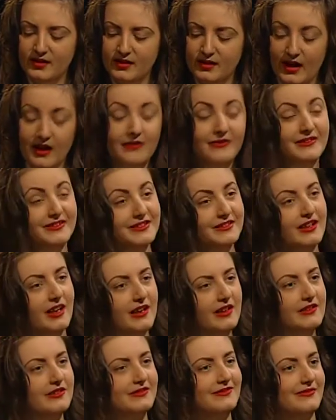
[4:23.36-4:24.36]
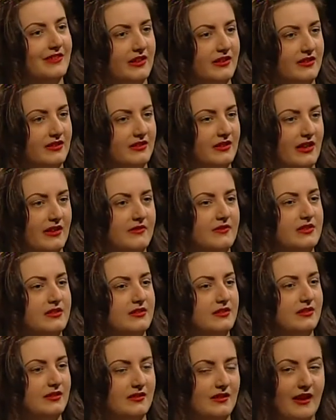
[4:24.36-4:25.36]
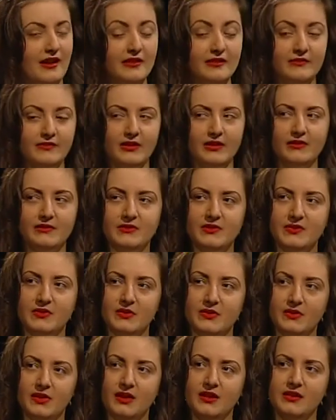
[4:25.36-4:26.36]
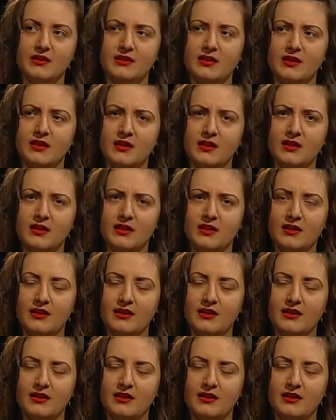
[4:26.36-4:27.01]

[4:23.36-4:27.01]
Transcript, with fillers: I was in high school, actually. I was oh, at wow. so I, uh,